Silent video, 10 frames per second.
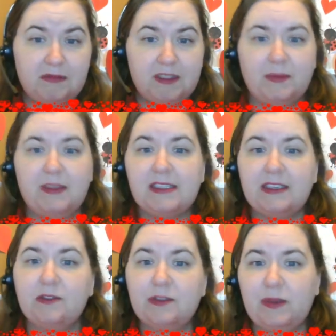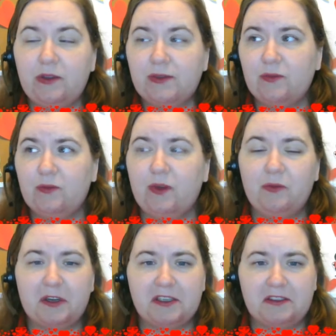Some of the skills we use in
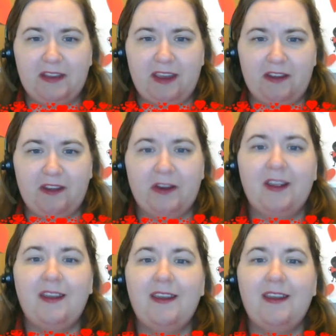one works on the other.